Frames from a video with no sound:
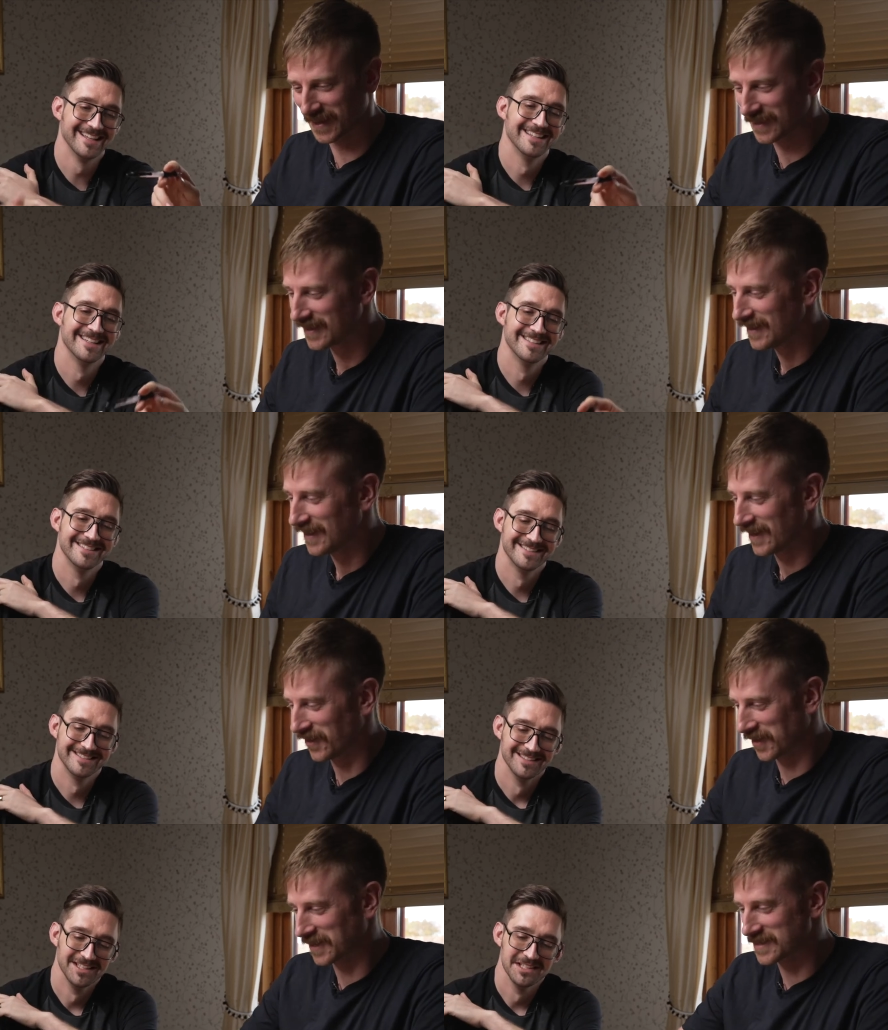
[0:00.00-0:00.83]
Speaker 1: like, you
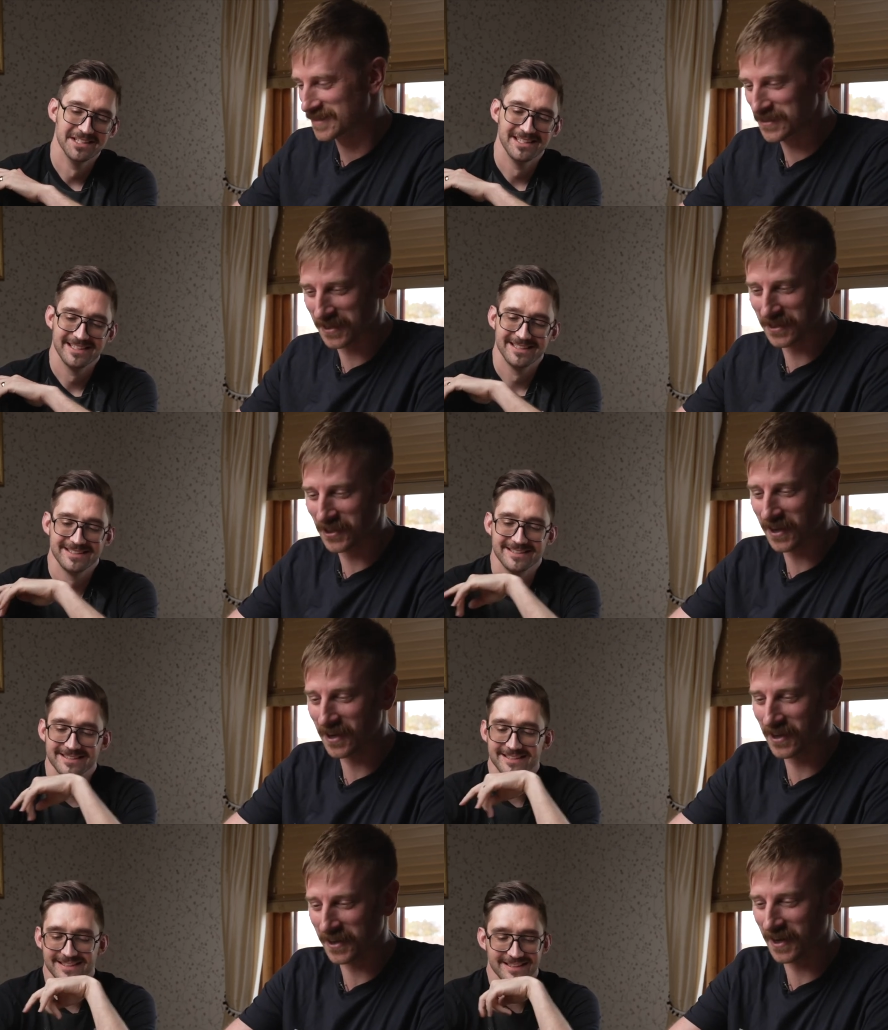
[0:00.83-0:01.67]
know, you can you can look at
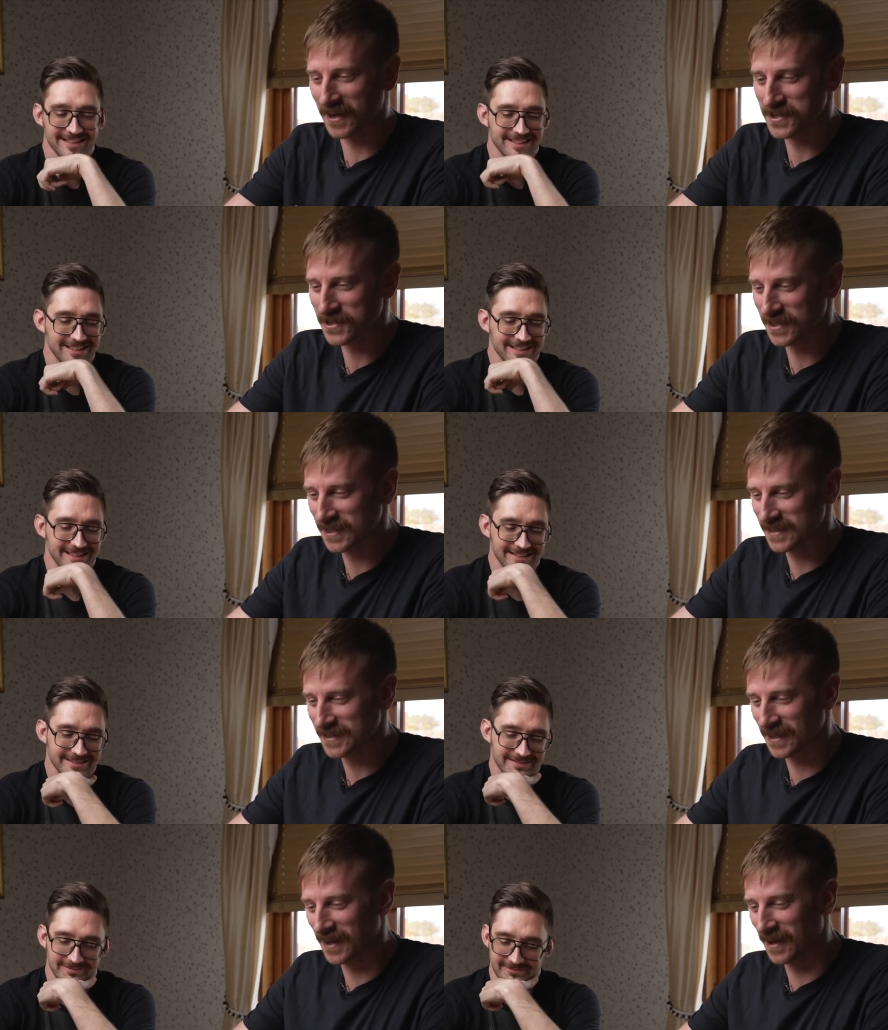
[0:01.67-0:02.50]
all the
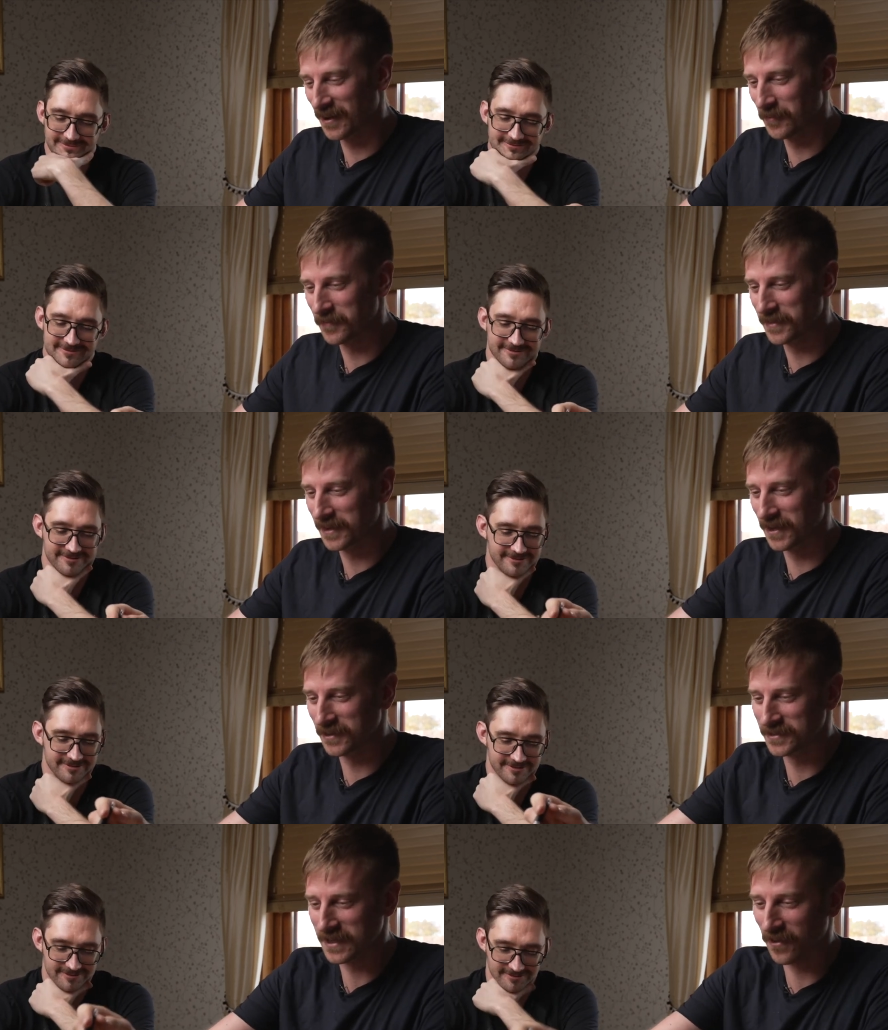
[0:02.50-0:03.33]
countries. Um, you
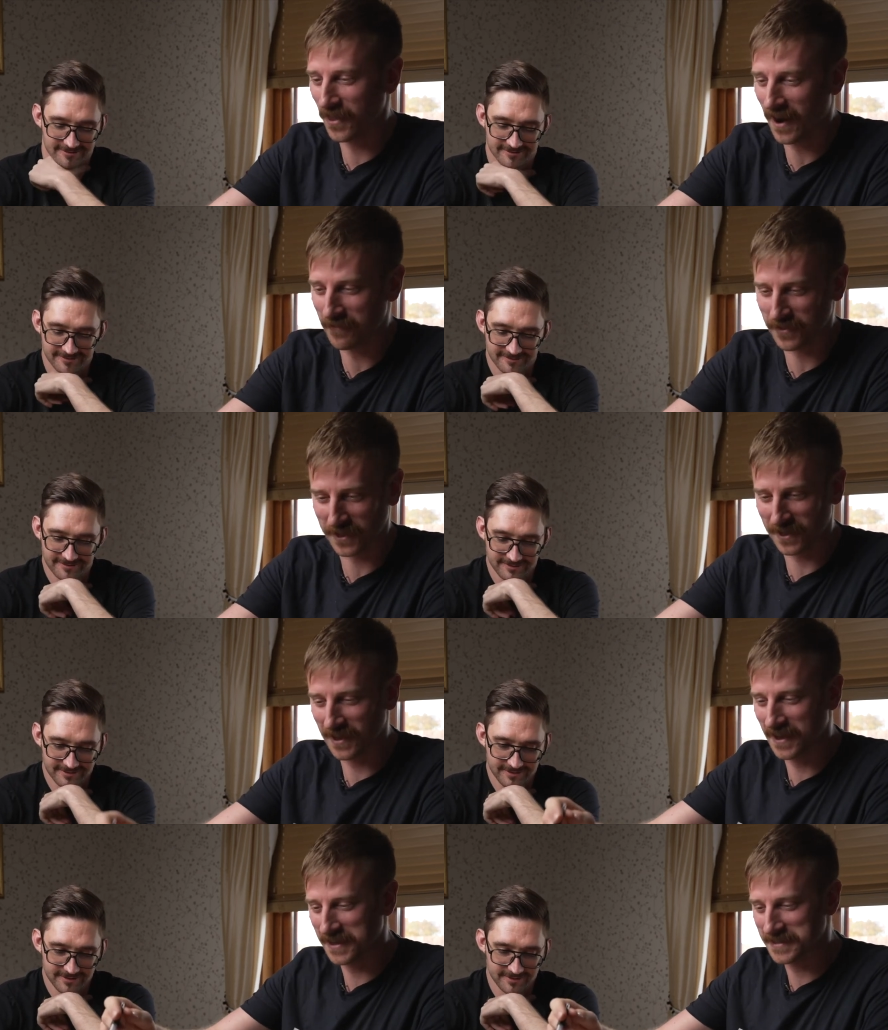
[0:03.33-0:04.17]
know, South Africa
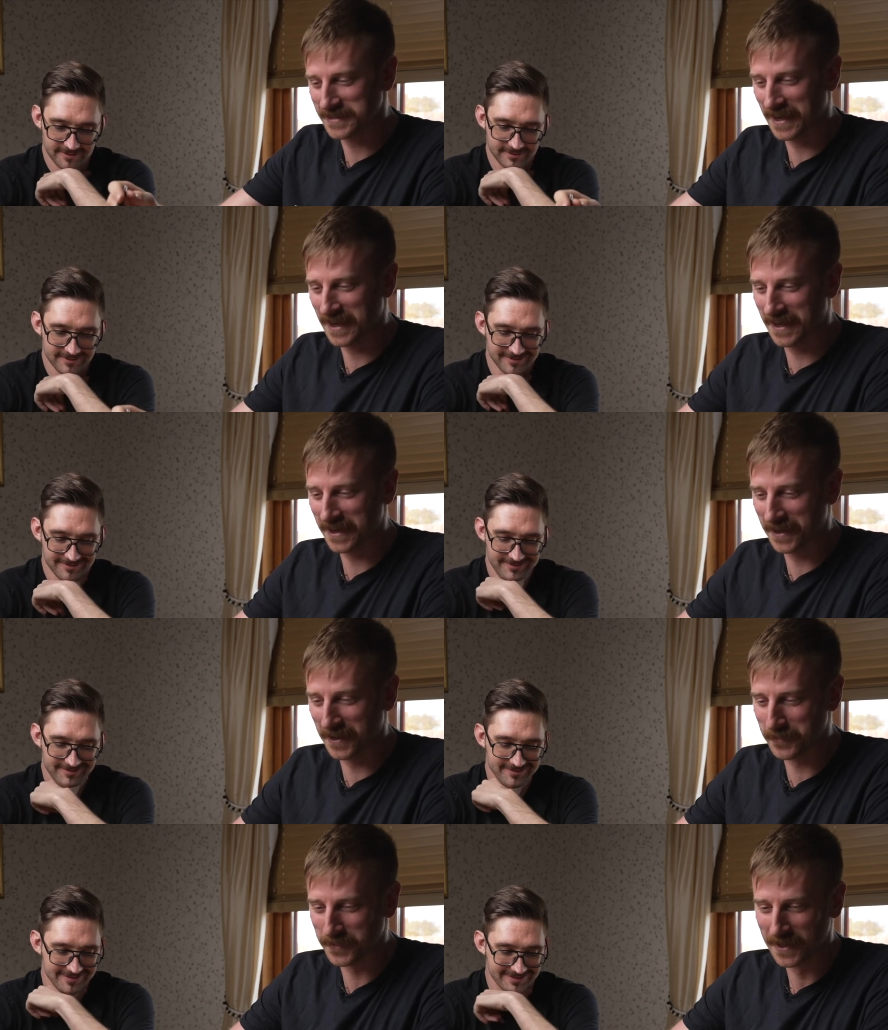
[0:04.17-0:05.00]
had a stand
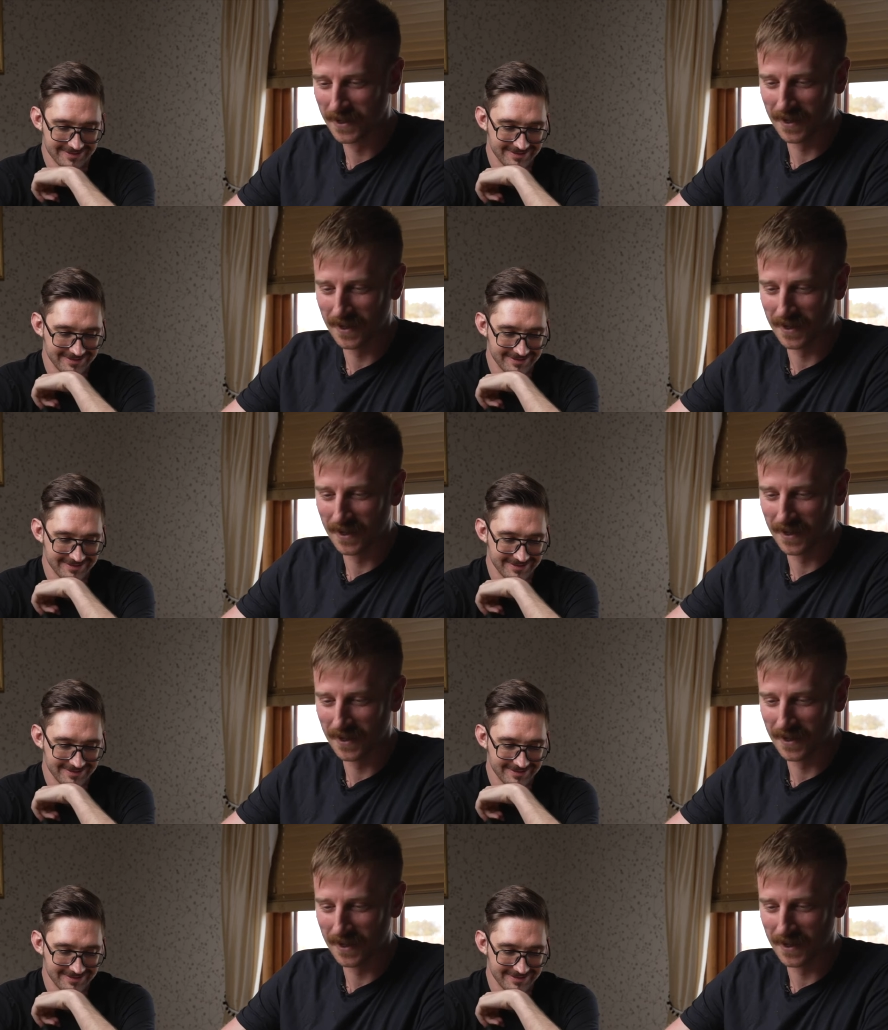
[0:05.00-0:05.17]
up.